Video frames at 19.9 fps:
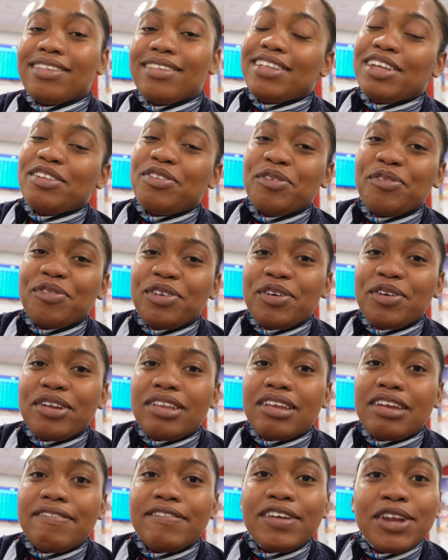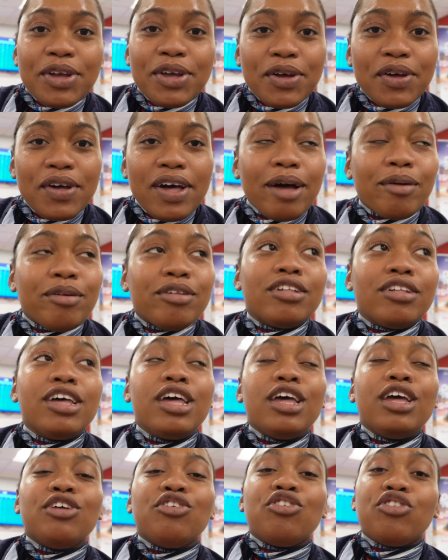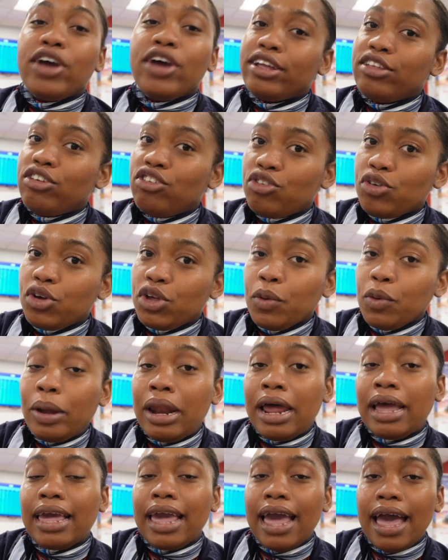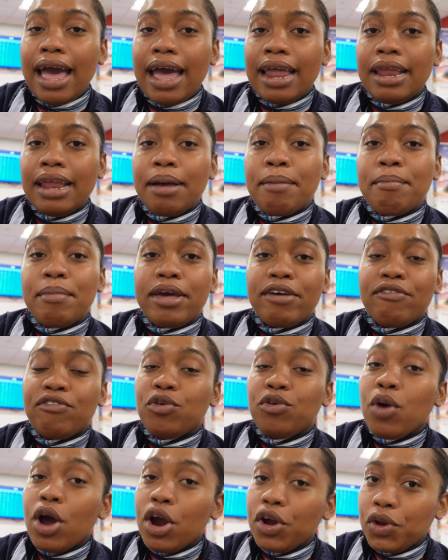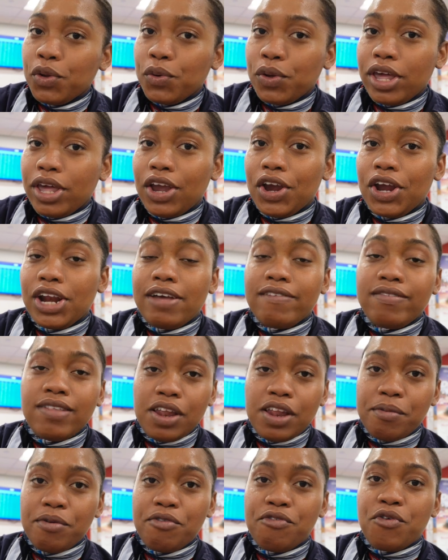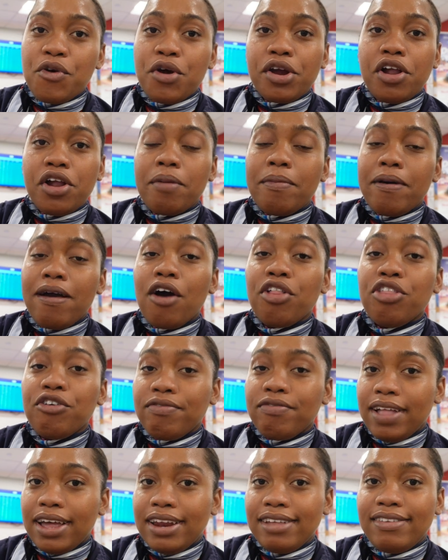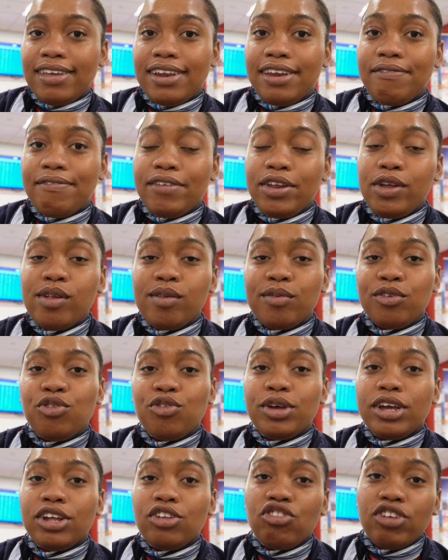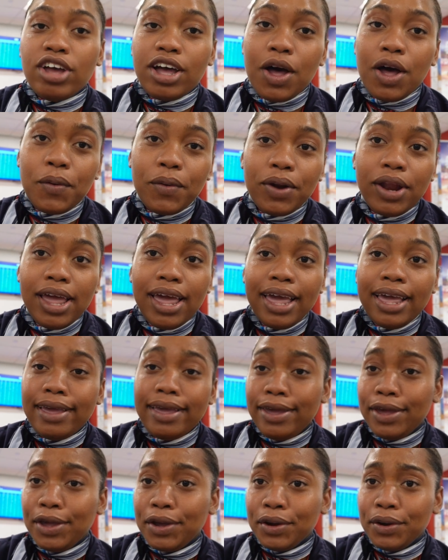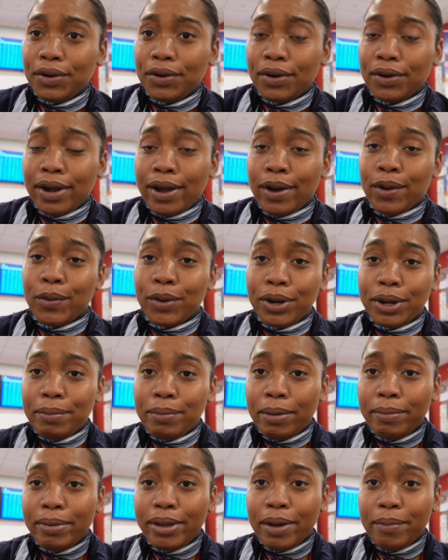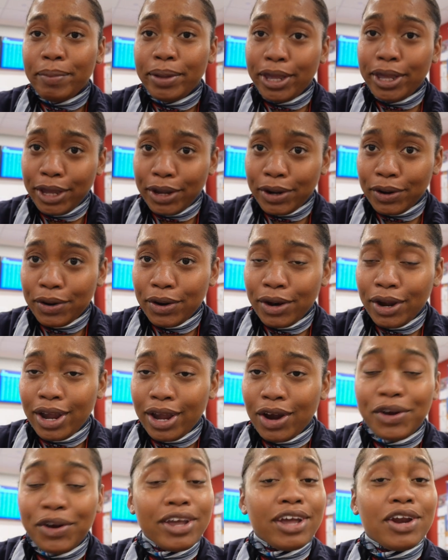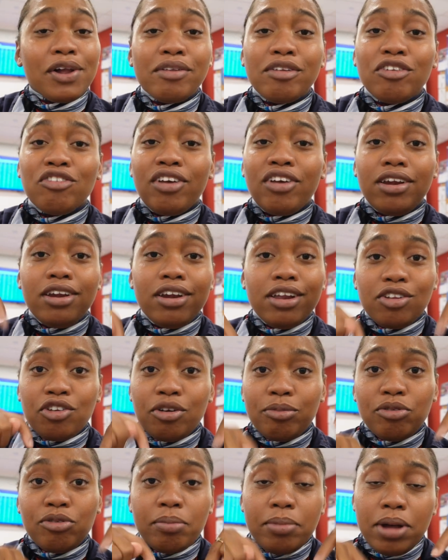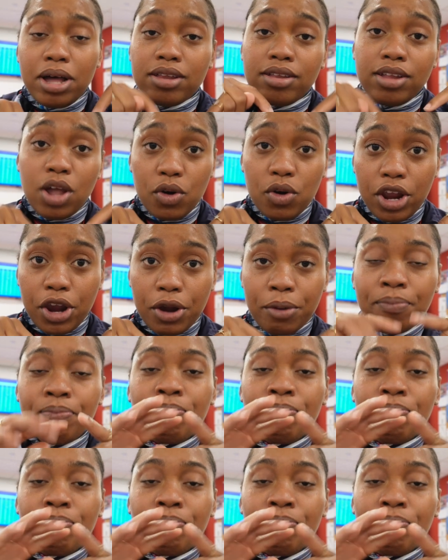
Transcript: stay tuned for the rest of the video i will try to show you what i can but if you are new here and i've said it before in all my other flight attendant videos which you can check out here or it may be up here or you can also check the description box down there